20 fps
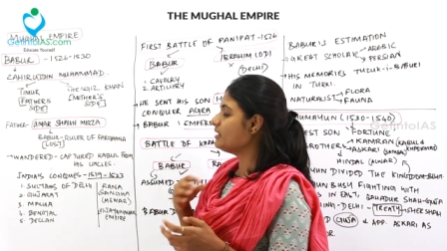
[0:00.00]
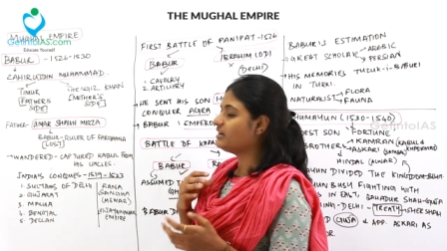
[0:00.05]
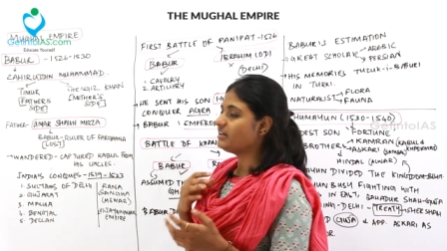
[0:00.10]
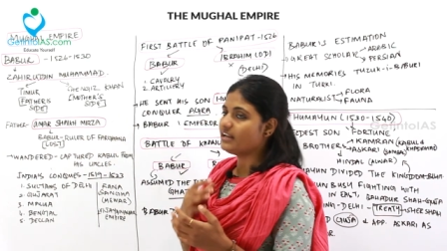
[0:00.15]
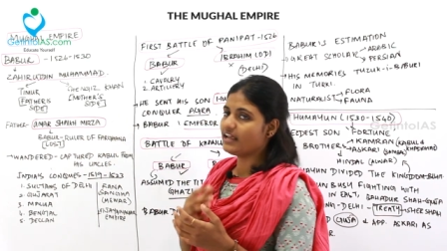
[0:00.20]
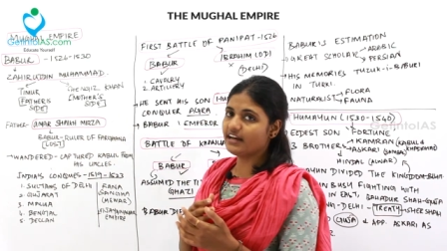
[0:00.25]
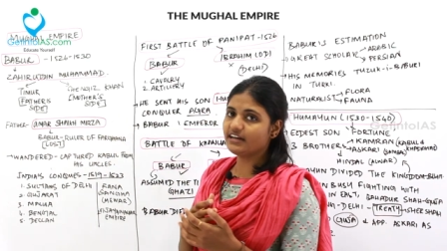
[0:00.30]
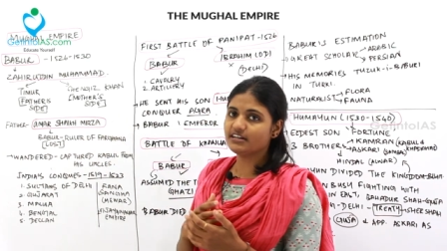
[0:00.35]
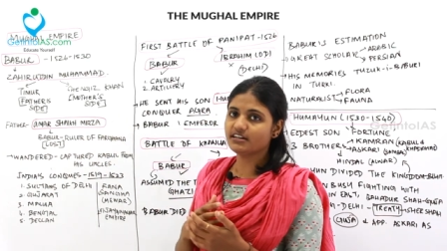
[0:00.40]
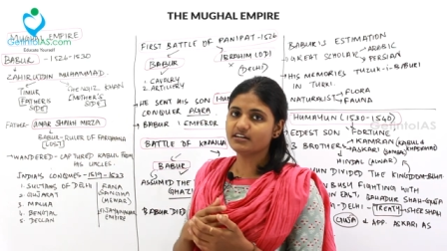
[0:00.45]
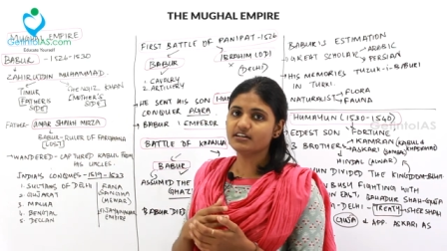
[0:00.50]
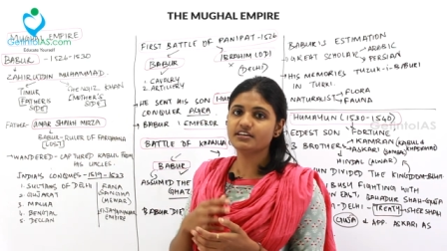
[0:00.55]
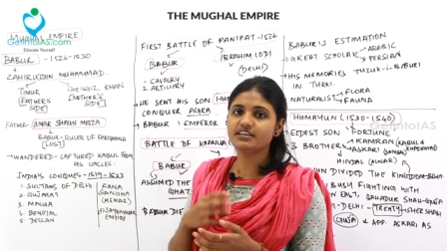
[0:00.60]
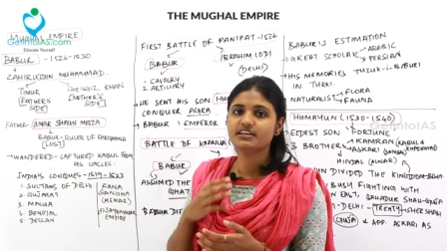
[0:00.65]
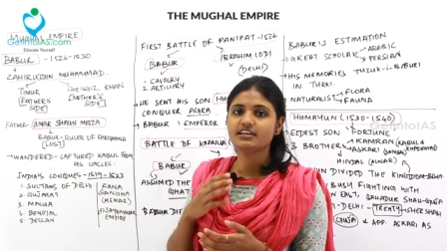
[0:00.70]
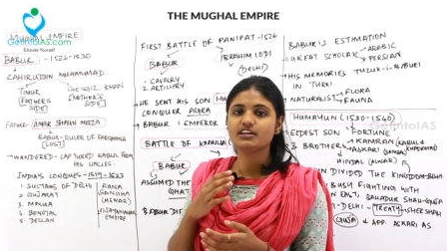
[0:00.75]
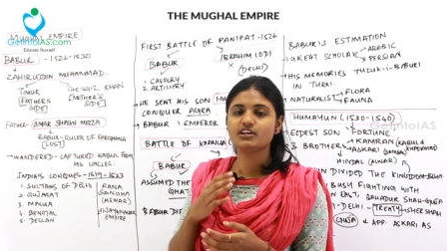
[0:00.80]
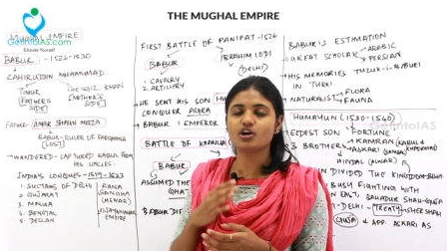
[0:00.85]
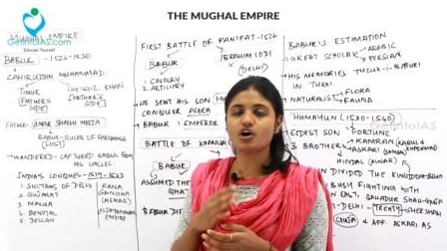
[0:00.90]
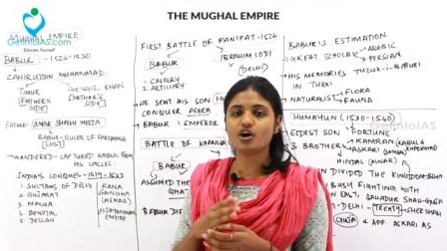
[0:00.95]
But later
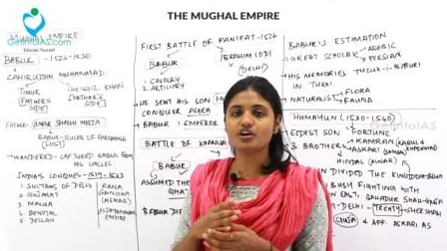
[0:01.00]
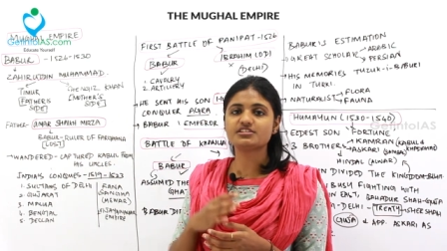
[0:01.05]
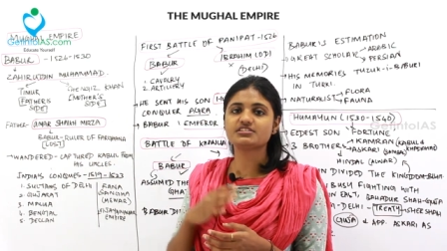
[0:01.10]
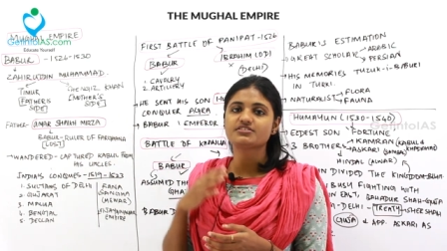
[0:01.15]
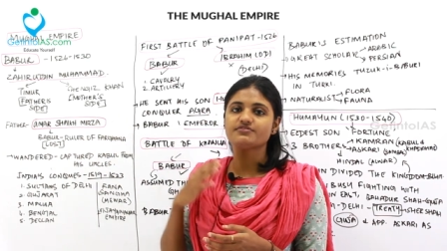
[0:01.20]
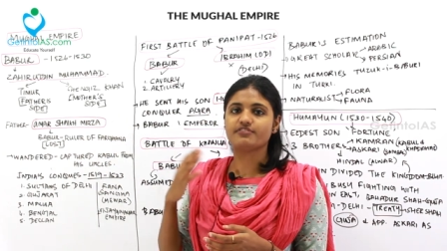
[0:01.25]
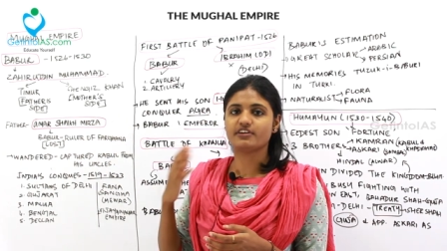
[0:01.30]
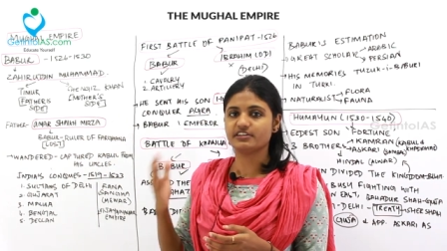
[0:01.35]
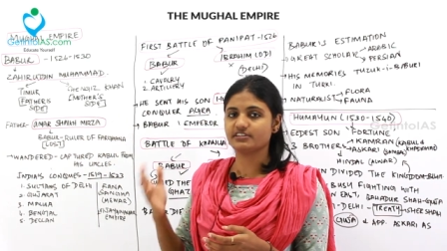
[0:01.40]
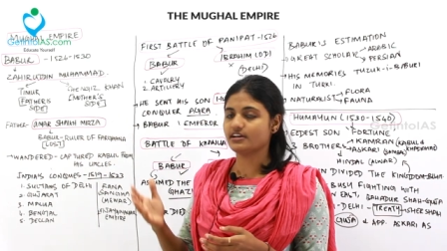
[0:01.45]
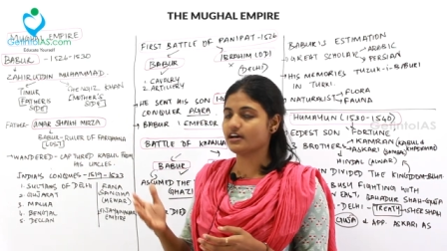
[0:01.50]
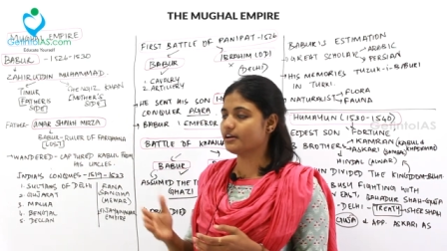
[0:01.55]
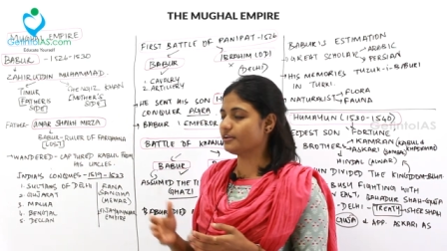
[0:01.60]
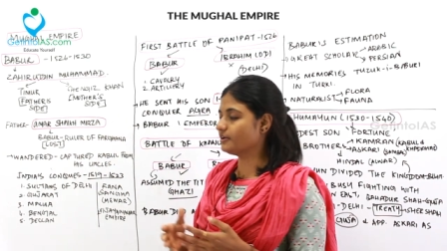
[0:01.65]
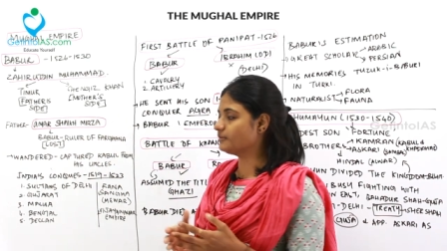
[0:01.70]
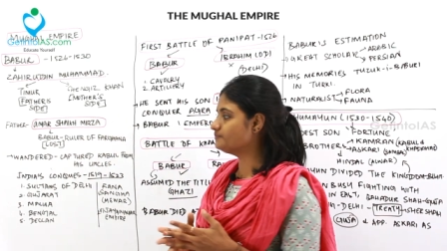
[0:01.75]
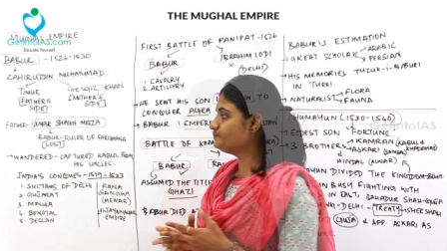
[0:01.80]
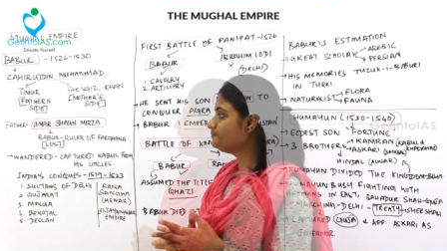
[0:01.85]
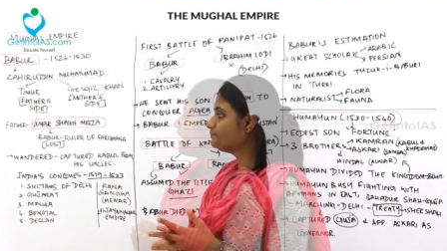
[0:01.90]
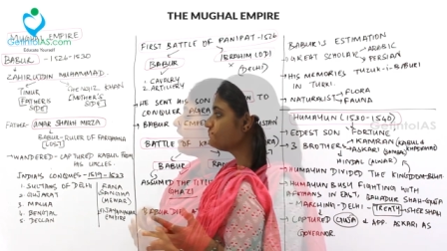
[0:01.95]
he lost
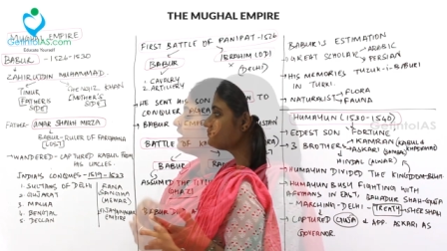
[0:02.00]
Farghana.